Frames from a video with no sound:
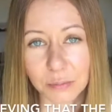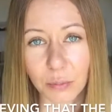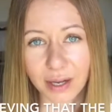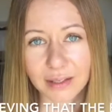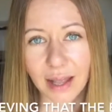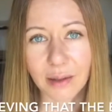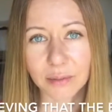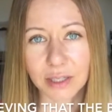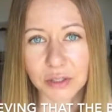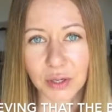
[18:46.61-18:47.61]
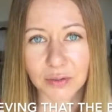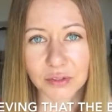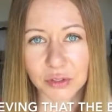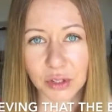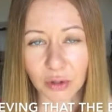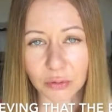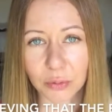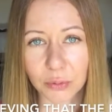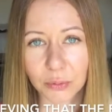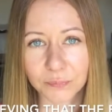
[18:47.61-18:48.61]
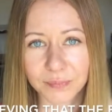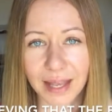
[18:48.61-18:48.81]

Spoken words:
breakdown that you have just gone through